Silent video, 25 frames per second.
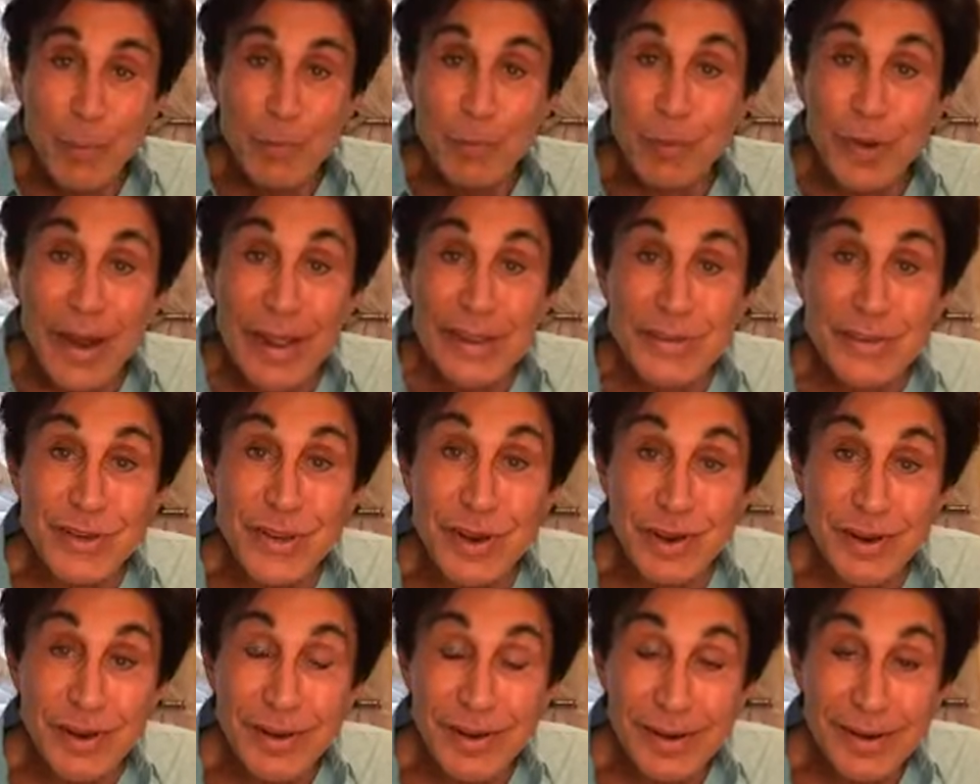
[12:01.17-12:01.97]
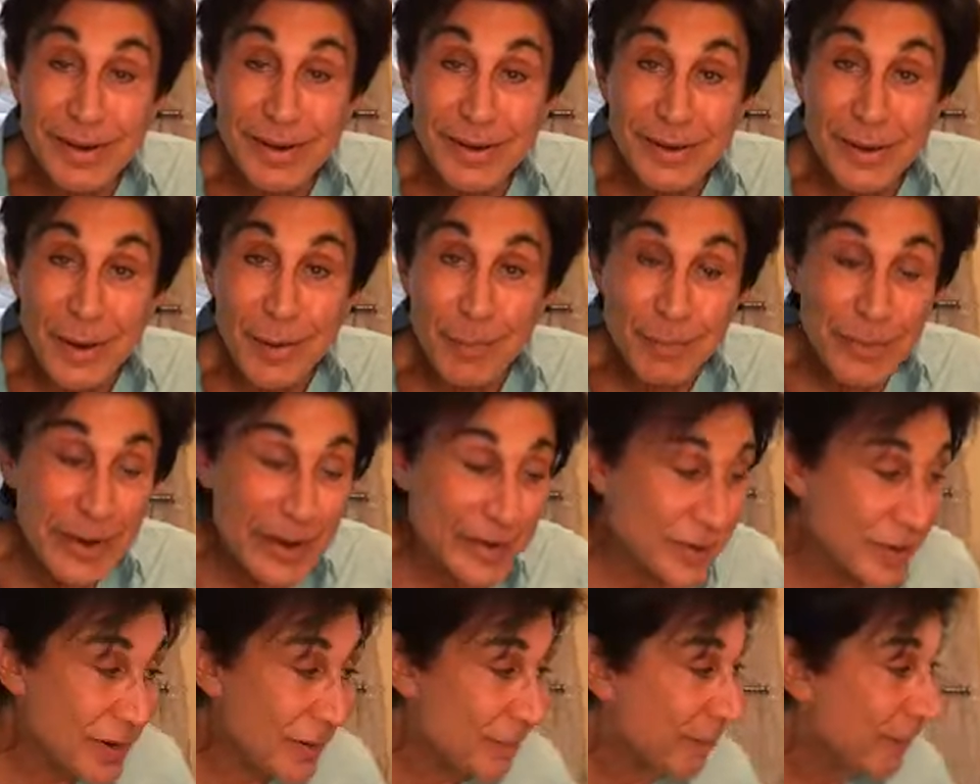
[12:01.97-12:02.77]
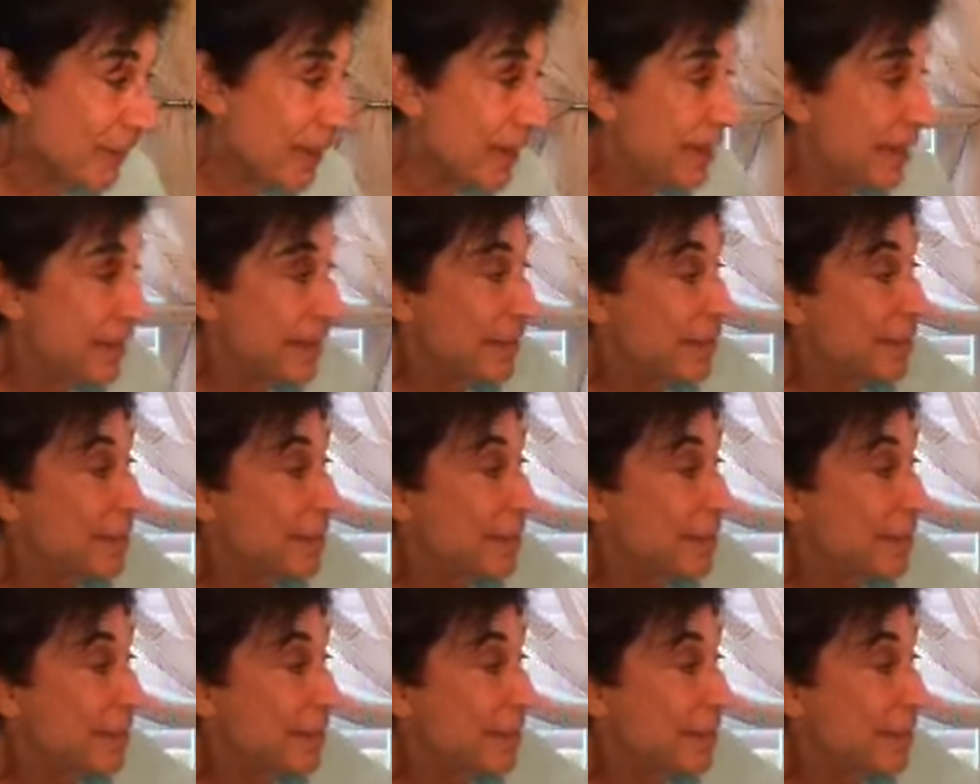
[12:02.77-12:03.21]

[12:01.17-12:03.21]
No pressure. No pressure. No.